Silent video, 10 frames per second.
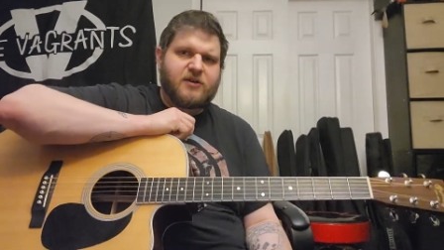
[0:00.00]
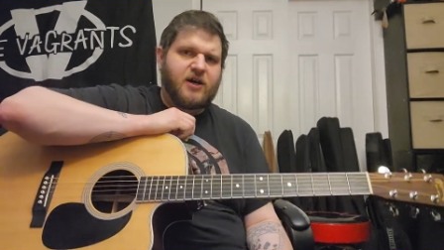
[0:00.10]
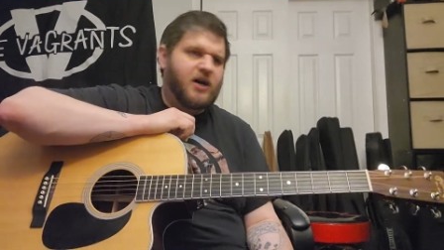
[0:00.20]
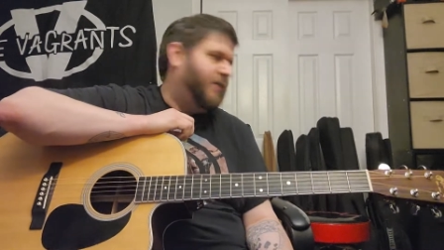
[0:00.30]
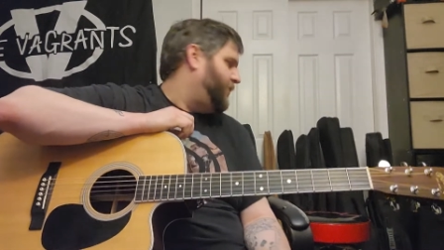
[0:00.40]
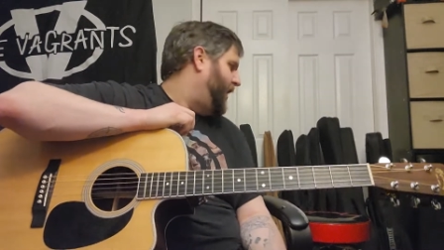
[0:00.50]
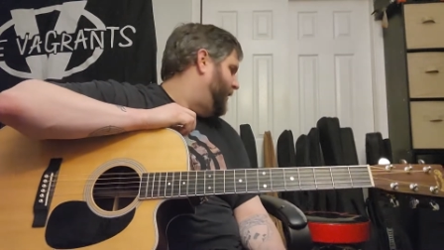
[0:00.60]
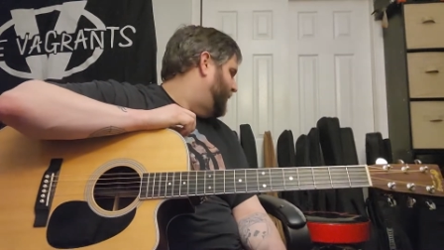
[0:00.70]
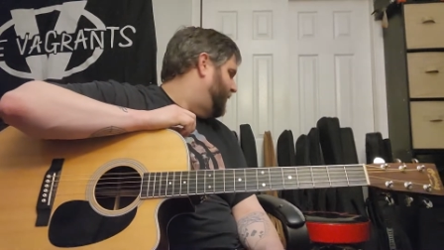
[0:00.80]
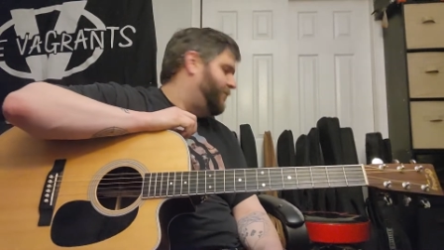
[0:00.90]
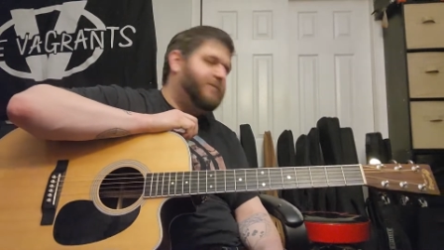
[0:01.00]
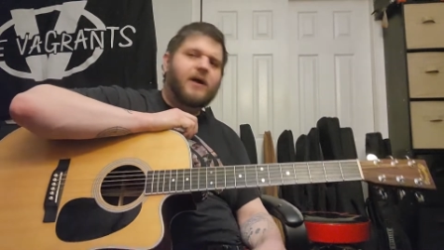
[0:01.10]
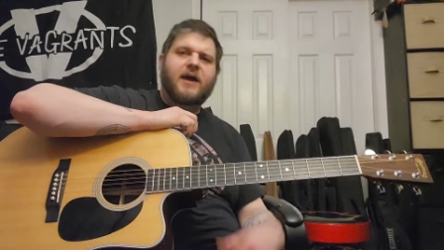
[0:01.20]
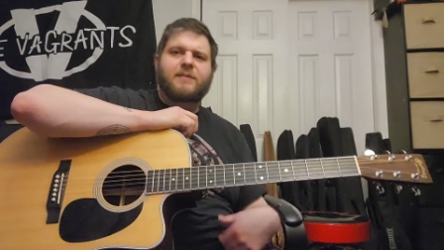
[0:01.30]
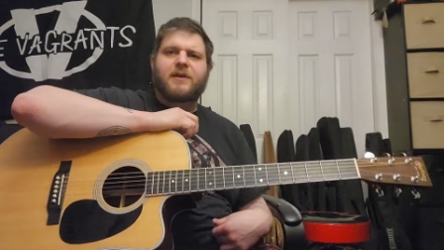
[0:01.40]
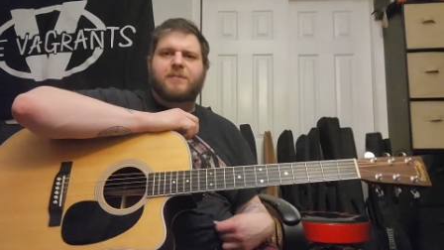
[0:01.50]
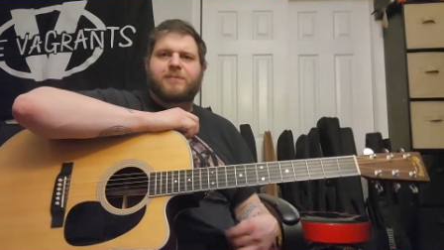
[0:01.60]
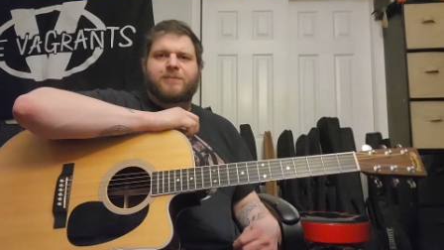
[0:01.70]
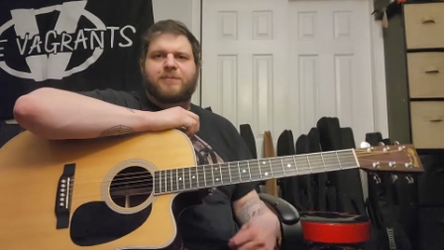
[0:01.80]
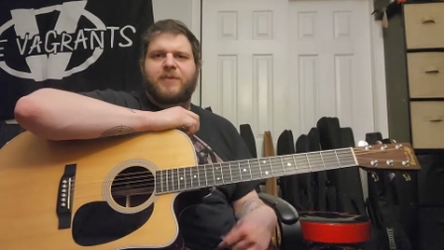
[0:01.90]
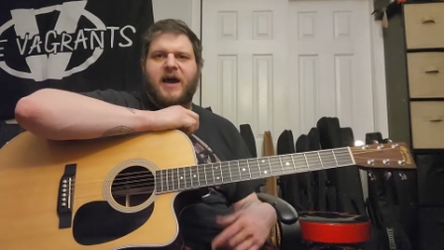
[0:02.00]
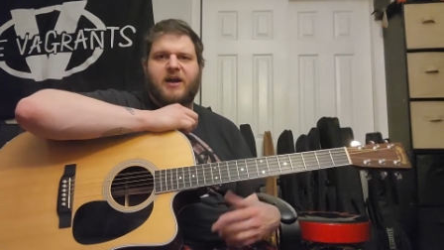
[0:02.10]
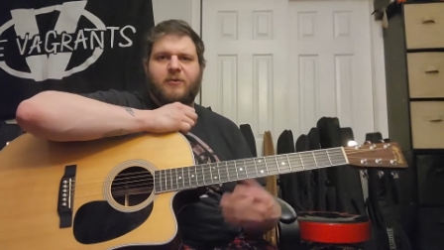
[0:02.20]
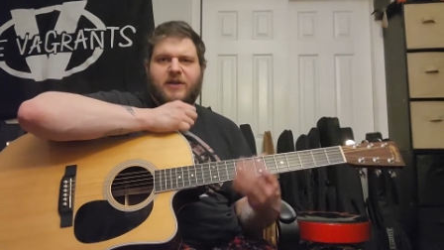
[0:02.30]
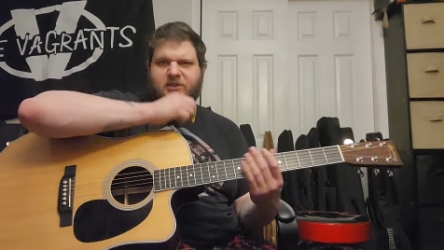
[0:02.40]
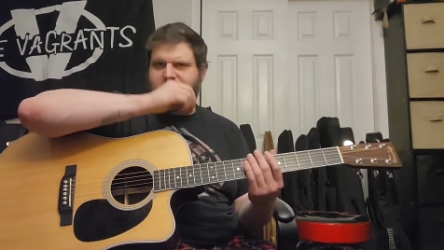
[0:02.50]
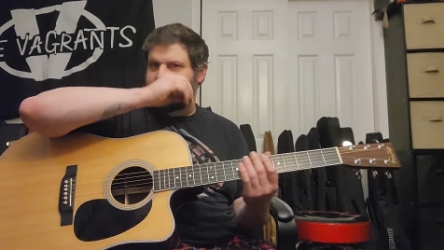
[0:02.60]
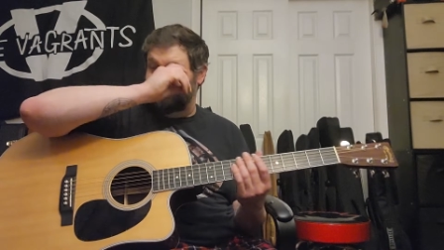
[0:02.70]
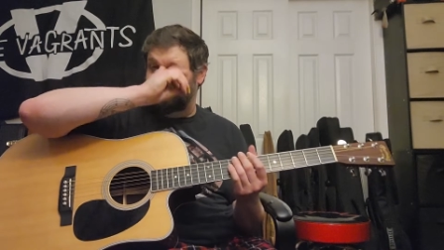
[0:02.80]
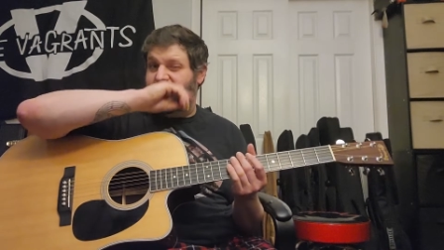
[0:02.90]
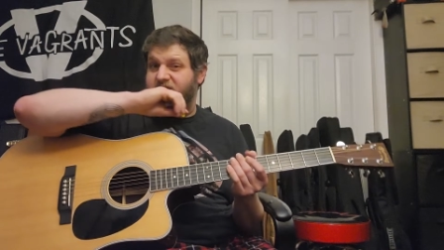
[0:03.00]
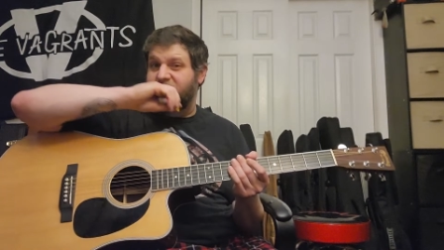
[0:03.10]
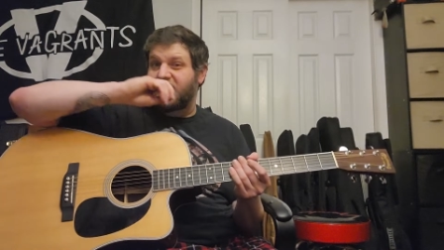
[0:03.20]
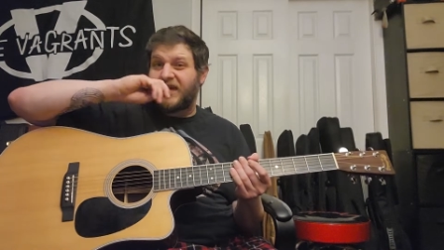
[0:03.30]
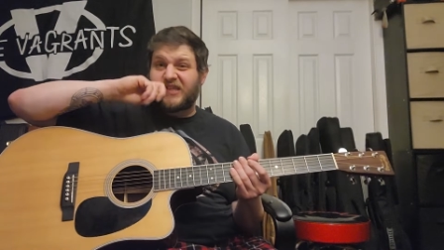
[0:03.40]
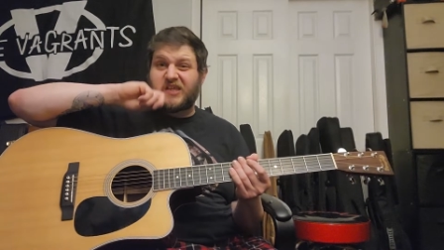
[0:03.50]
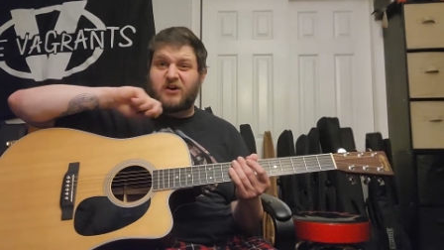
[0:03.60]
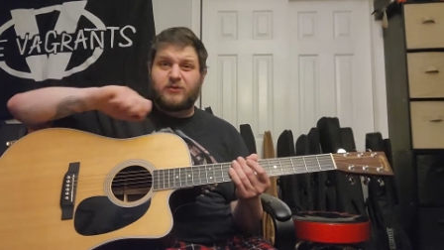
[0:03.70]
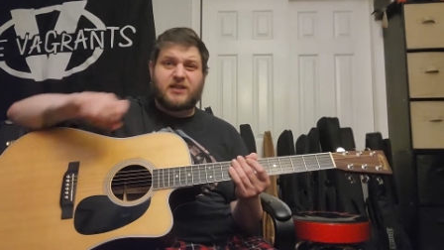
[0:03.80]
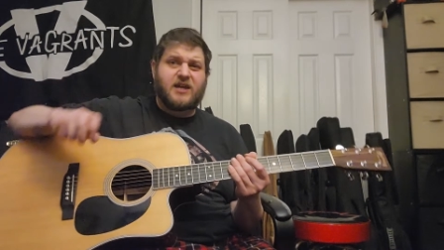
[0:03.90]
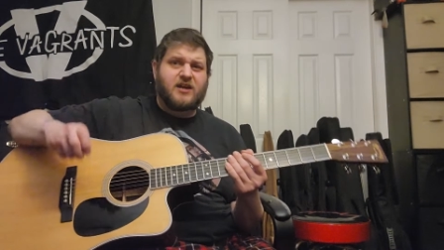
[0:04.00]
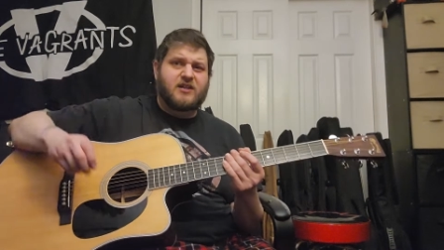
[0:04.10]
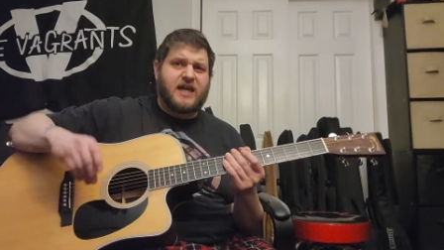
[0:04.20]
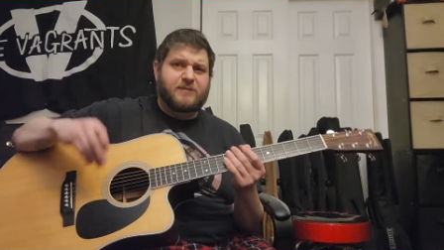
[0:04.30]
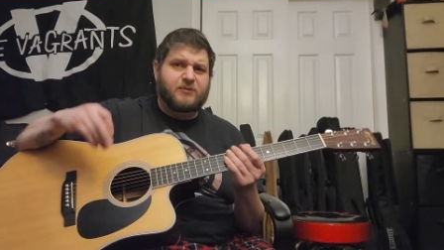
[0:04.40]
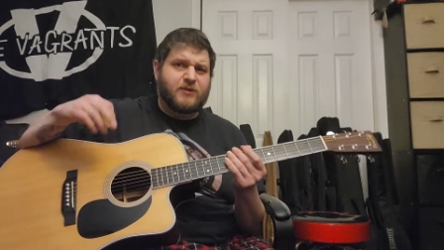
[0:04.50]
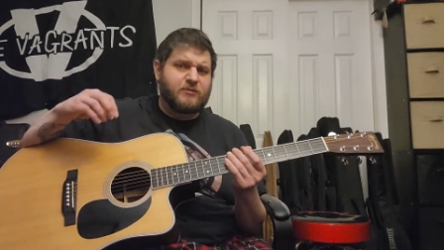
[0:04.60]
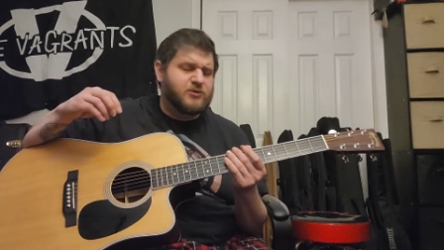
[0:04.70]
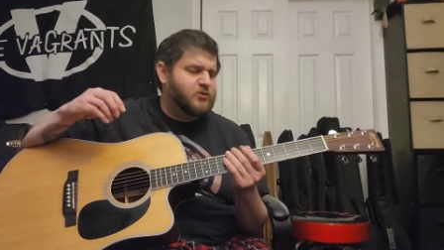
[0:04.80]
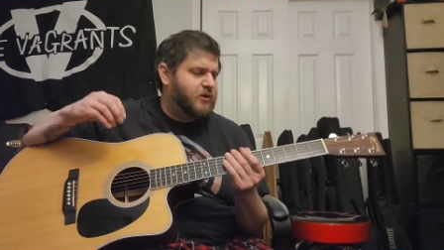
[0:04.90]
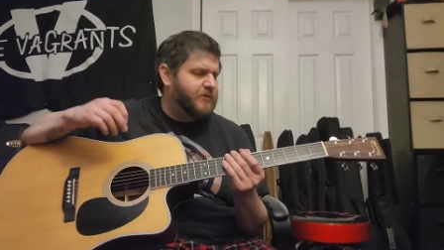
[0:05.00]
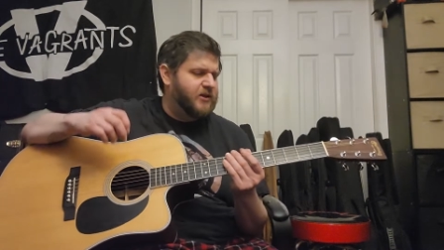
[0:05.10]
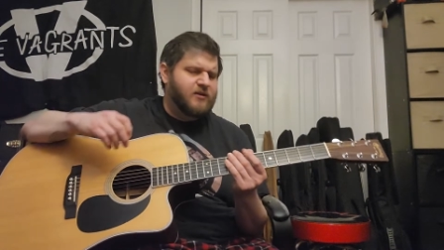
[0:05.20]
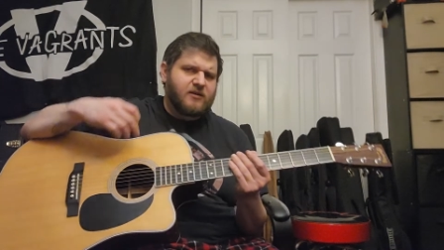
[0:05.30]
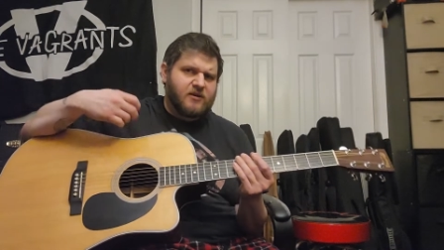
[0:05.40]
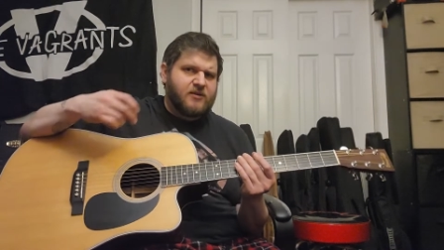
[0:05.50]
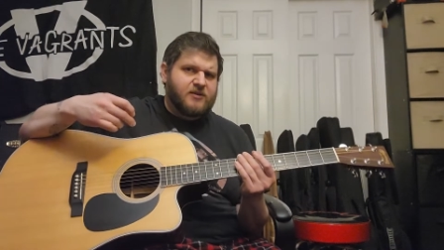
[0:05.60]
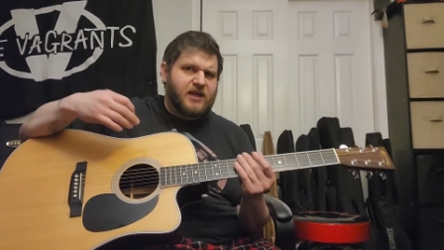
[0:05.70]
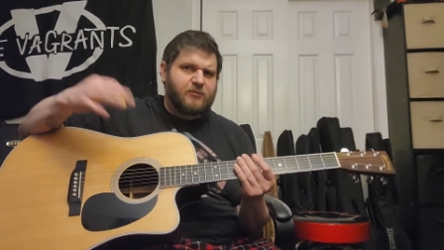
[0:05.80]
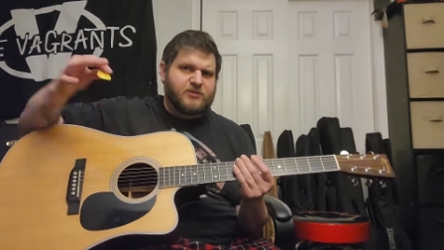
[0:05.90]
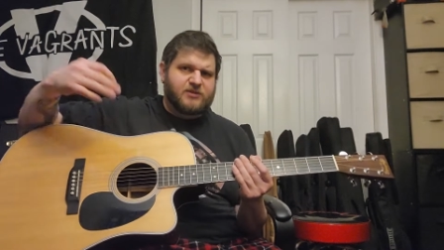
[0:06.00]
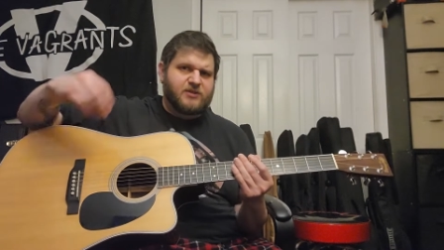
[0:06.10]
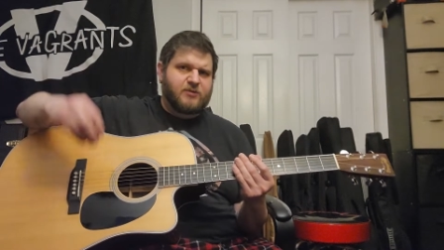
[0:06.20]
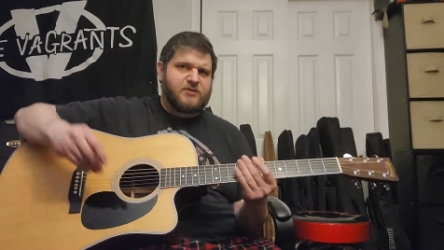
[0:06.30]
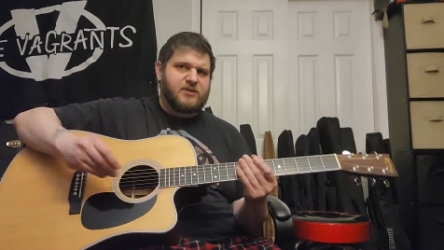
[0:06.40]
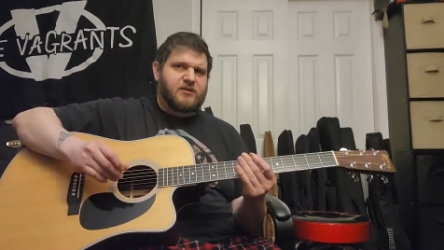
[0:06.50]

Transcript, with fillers: Uh, but I am gonna I am gonna back away just a little because I could tell with the air clapped when I was strumming that it was it was a